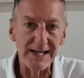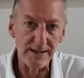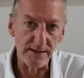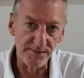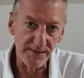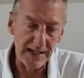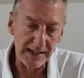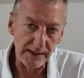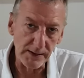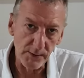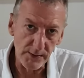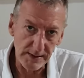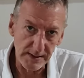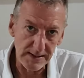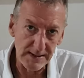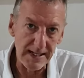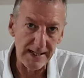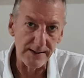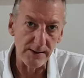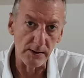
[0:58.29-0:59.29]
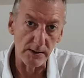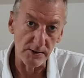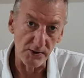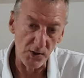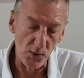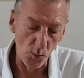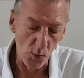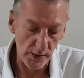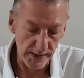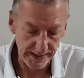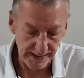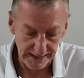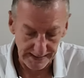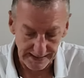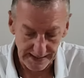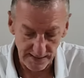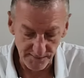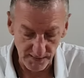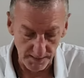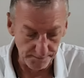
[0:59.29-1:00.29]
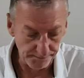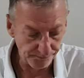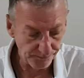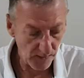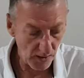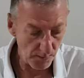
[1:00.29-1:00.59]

the value of the technology and what it can give him.